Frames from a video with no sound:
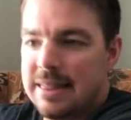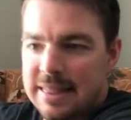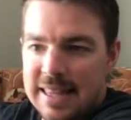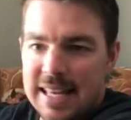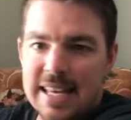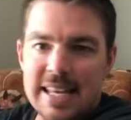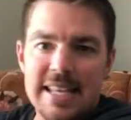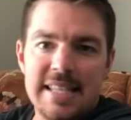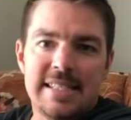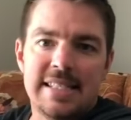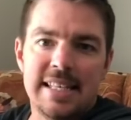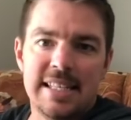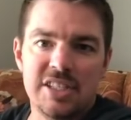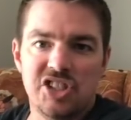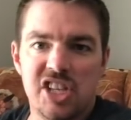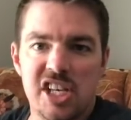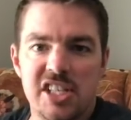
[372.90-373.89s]
Did he
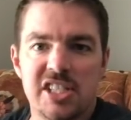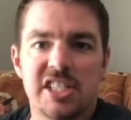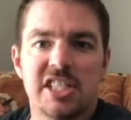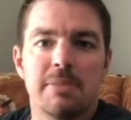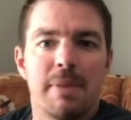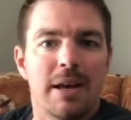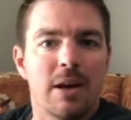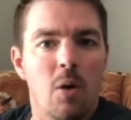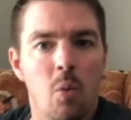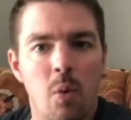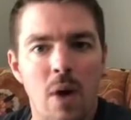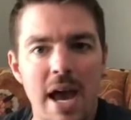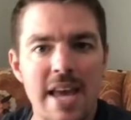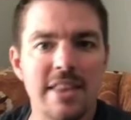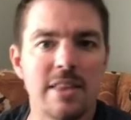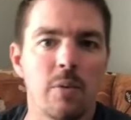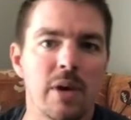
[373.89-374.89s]
send Jesus to make a
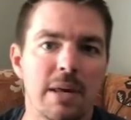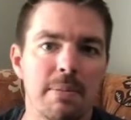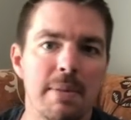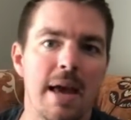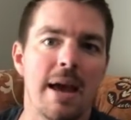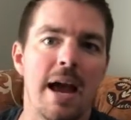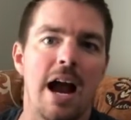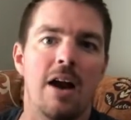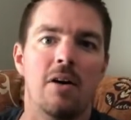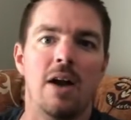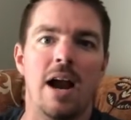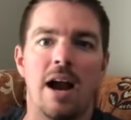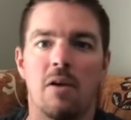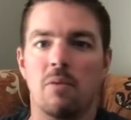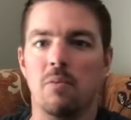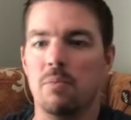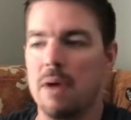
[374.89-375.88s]
way that we can be,
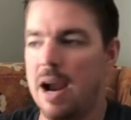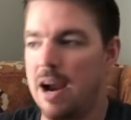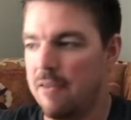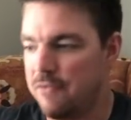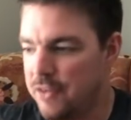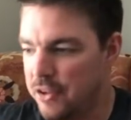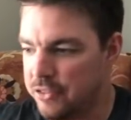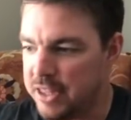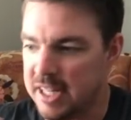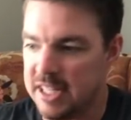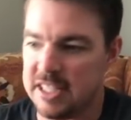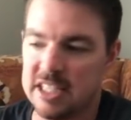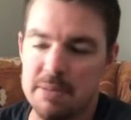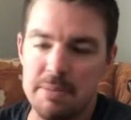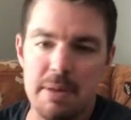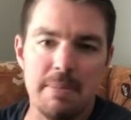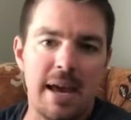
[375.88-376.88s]
our filthiness
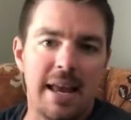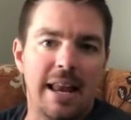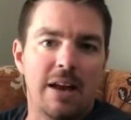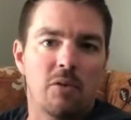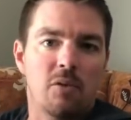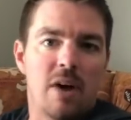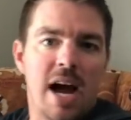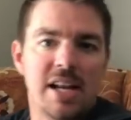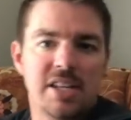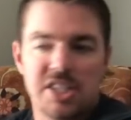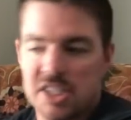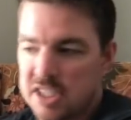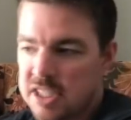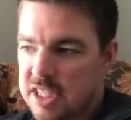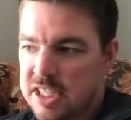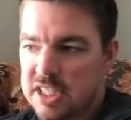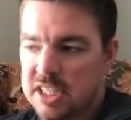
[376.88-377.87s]
could be made like
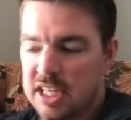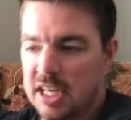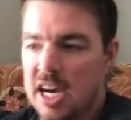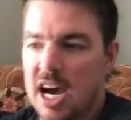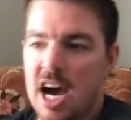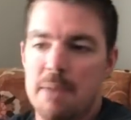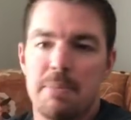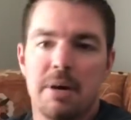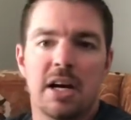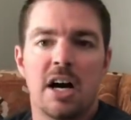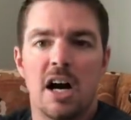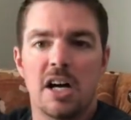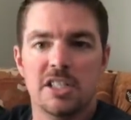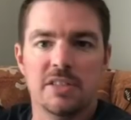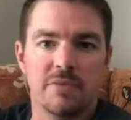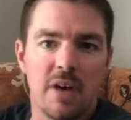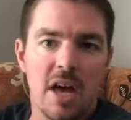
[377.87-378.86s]
righteousness to God
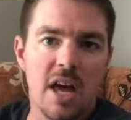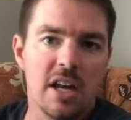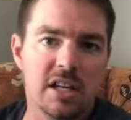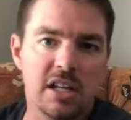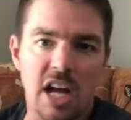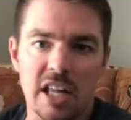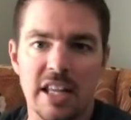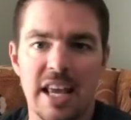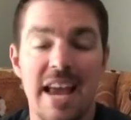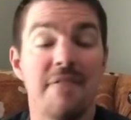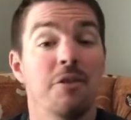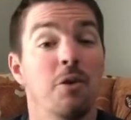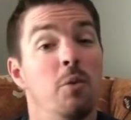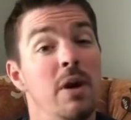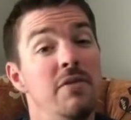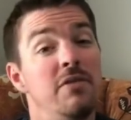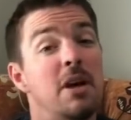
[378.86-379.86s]
because of not the
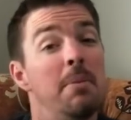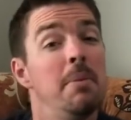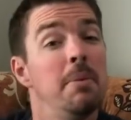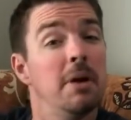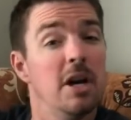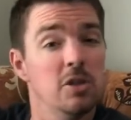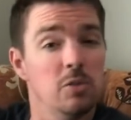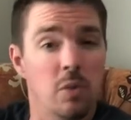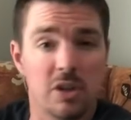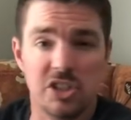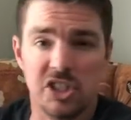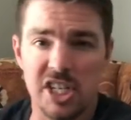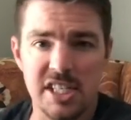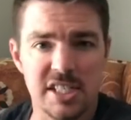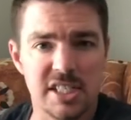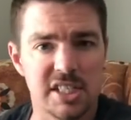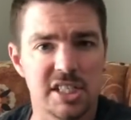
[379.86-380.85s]
effort we've done, but because of what
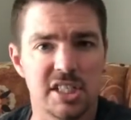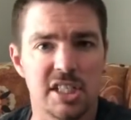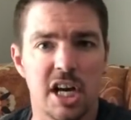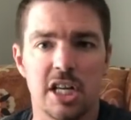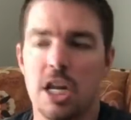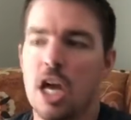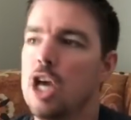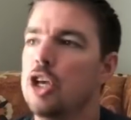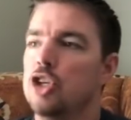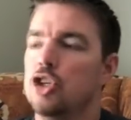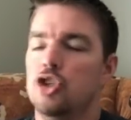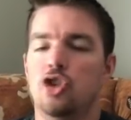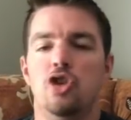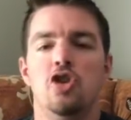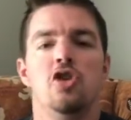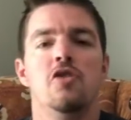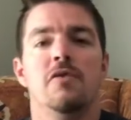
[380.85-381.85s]
Jesus has done?
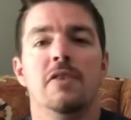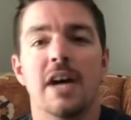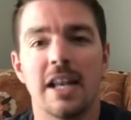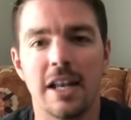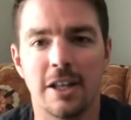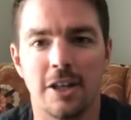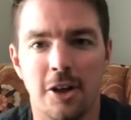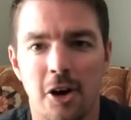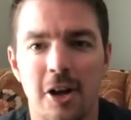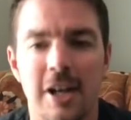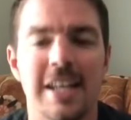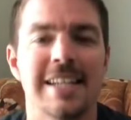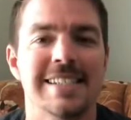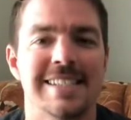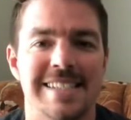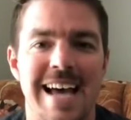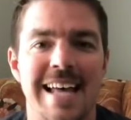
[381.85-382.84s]
You've got to learn
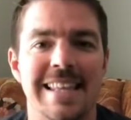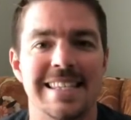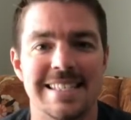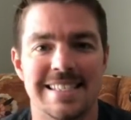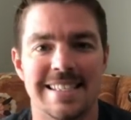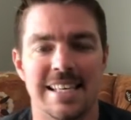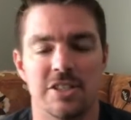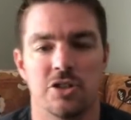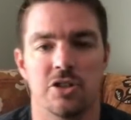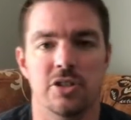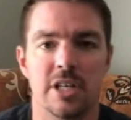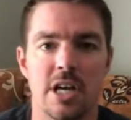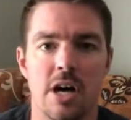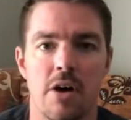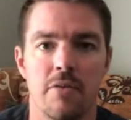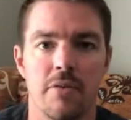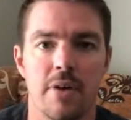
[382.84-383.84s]
and decide these things
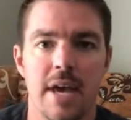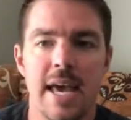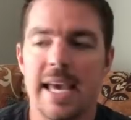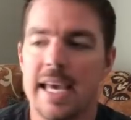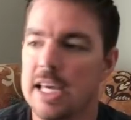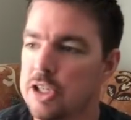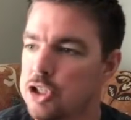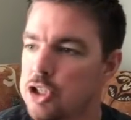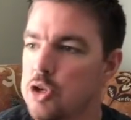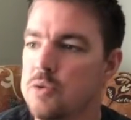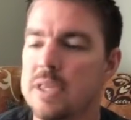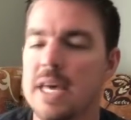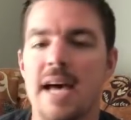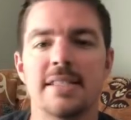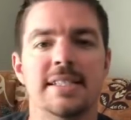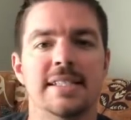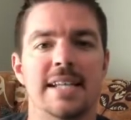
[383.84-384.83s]
yourself. In
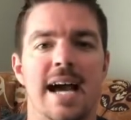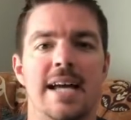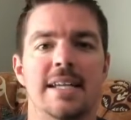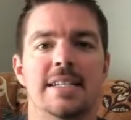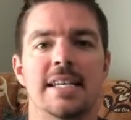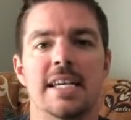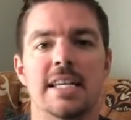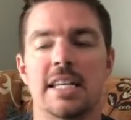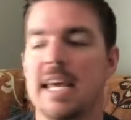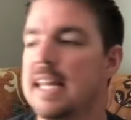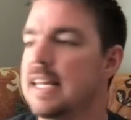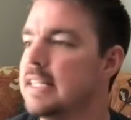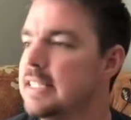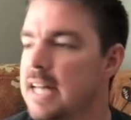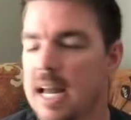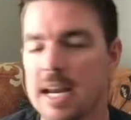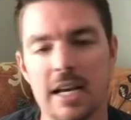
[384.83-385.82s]
2019, it
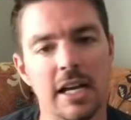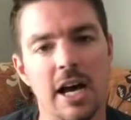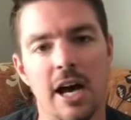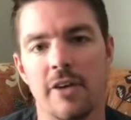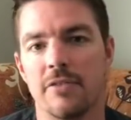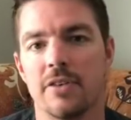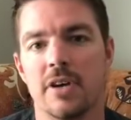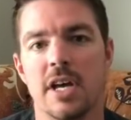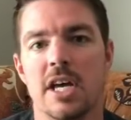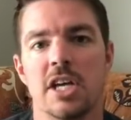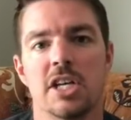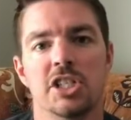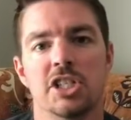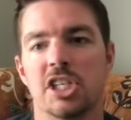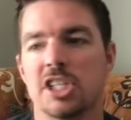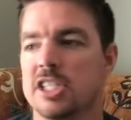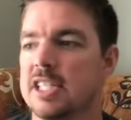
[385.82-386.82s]
is not enough
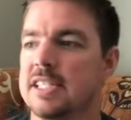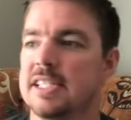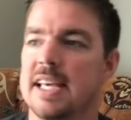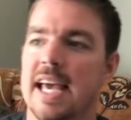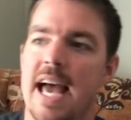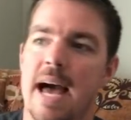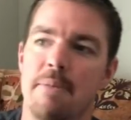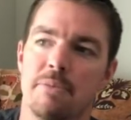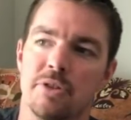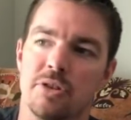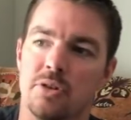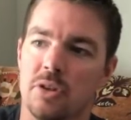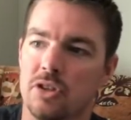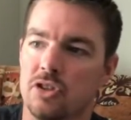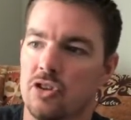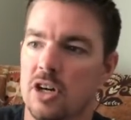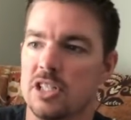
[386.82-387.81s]
just to say, I'm just
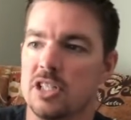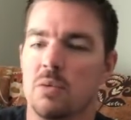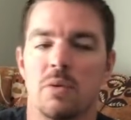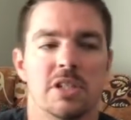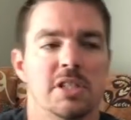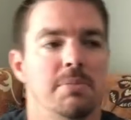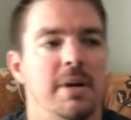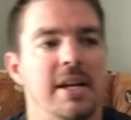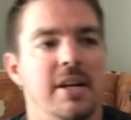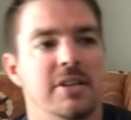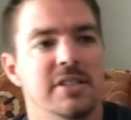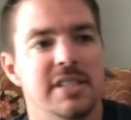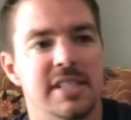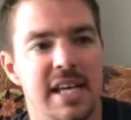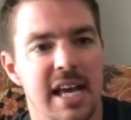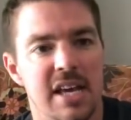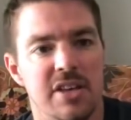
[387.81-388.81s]
going to trust in what somebody else
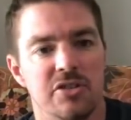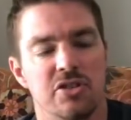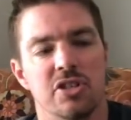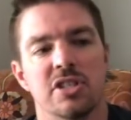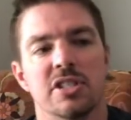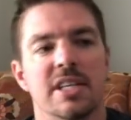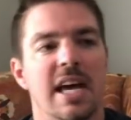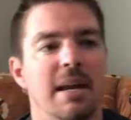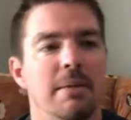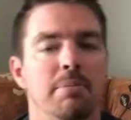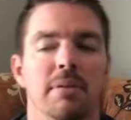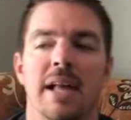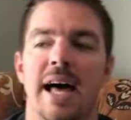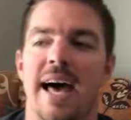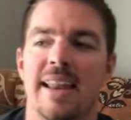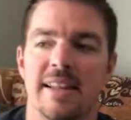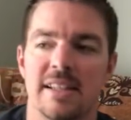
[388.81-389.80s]
says, or just kind of
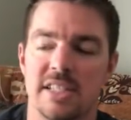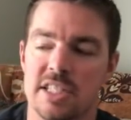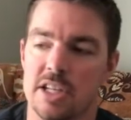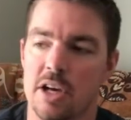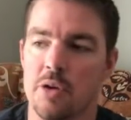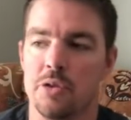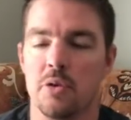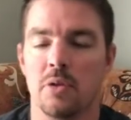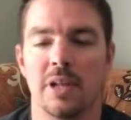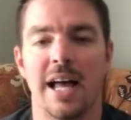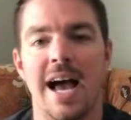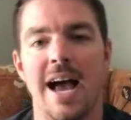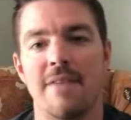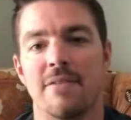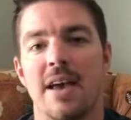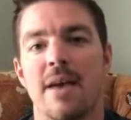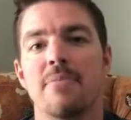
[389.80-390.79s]
blindlessly go through
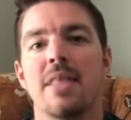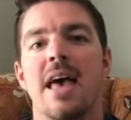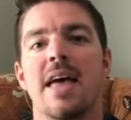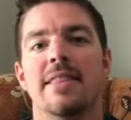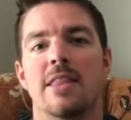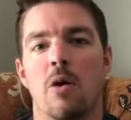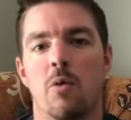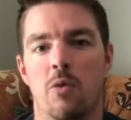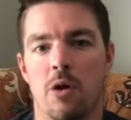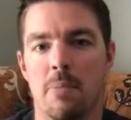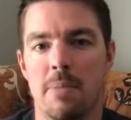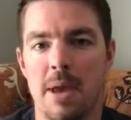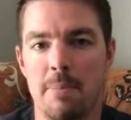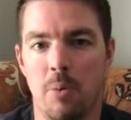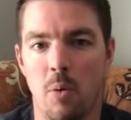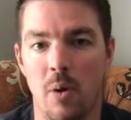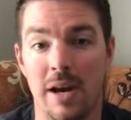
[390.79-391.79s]
life. There will be
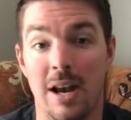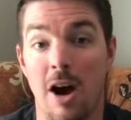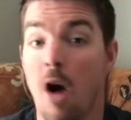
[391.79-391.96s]
a point.